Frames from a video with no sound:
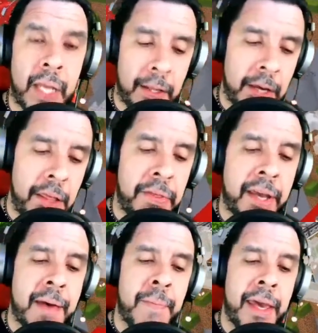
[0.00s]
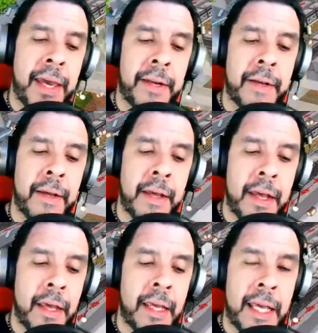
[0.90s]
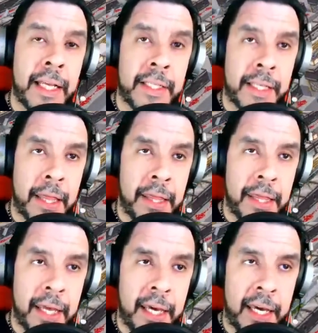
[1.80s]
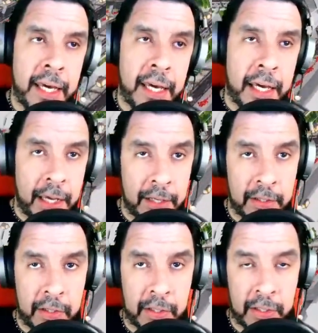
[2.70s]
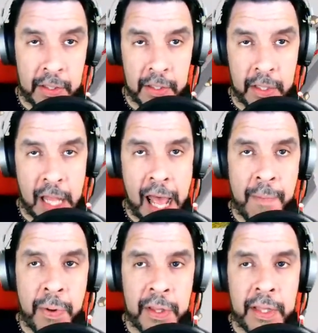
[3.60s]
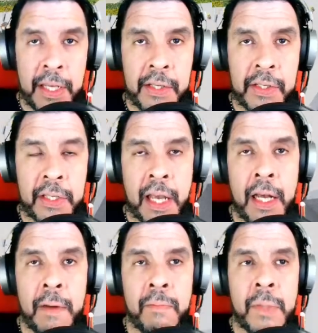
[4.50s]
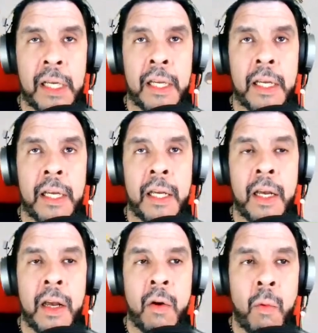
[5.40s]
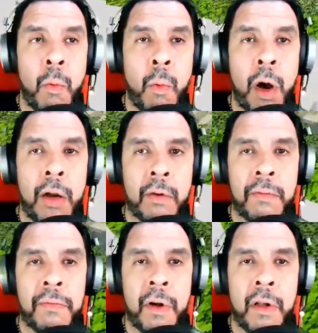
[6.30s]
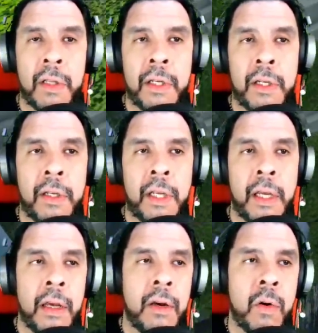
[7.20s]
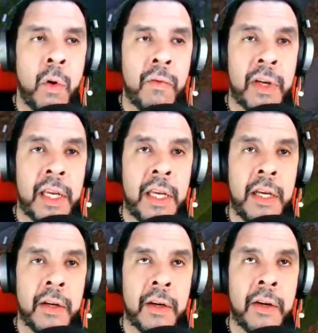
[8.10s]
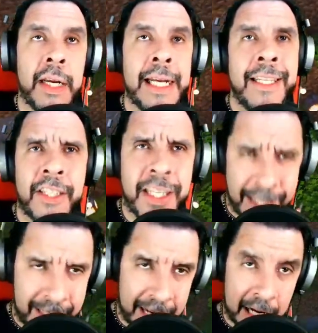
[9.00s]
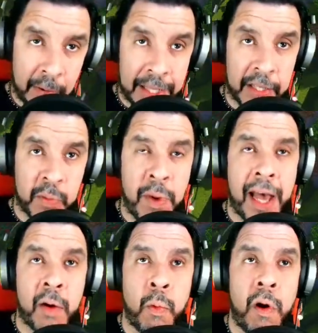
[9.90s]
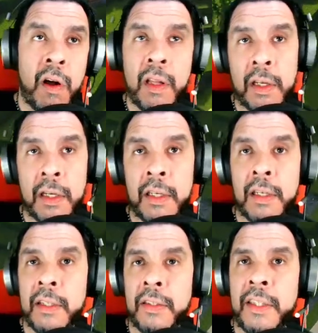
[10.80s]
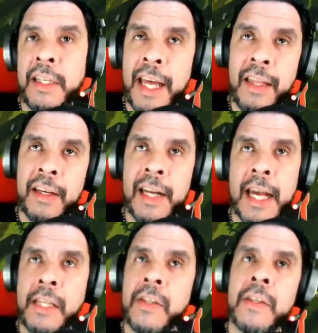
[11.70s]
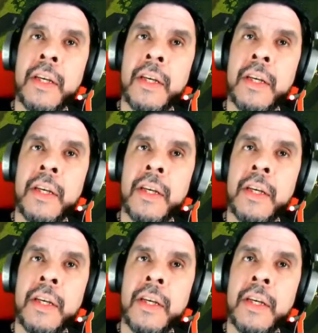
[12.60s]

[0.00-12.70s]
The other thing I made is this. I put this waterfall in over here just to decorate this back wall. Does that look nice?